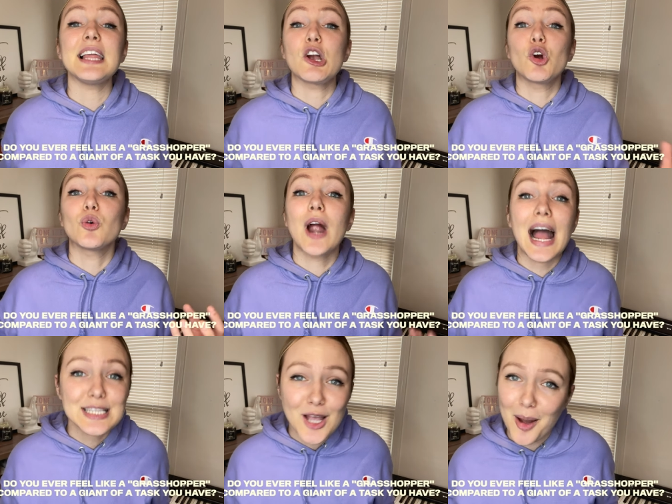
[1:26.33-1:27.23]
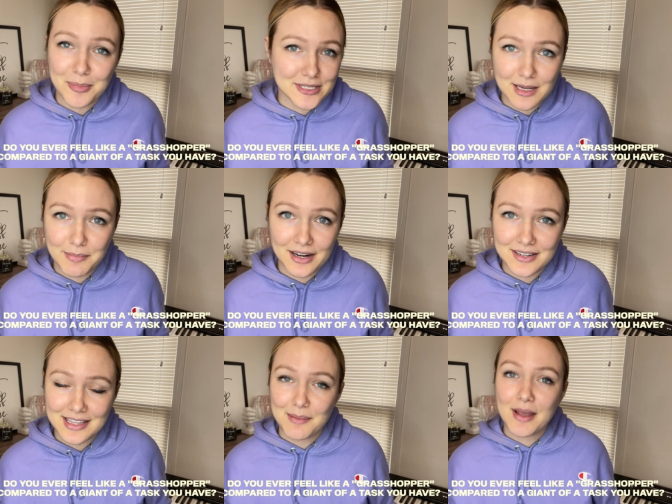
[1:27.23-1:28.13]
like grasshoppers compared
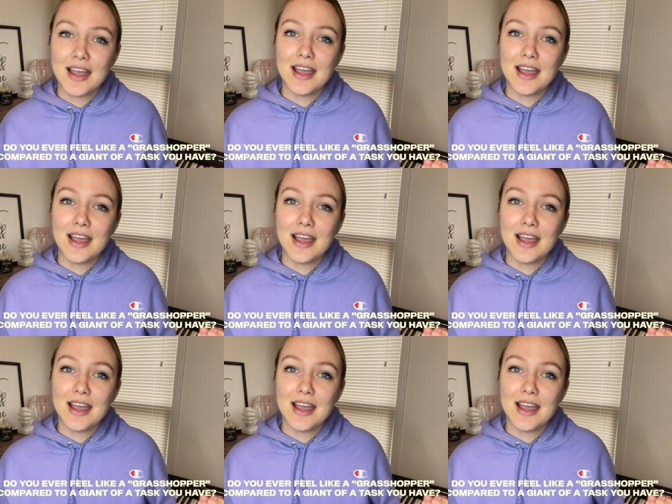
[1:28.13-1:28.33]
to them.